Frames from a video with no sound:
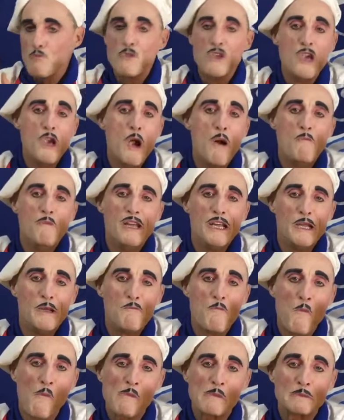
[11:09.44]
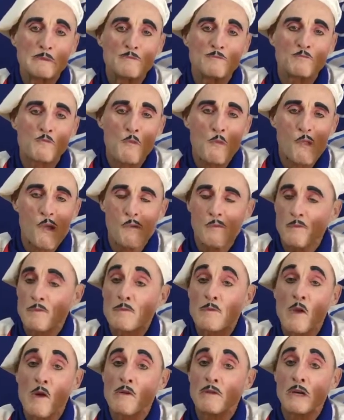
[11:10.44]
Yummy.
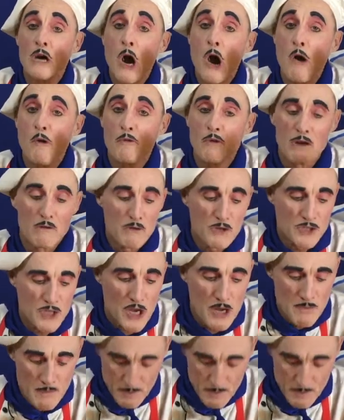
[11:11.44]
Oh, where was I?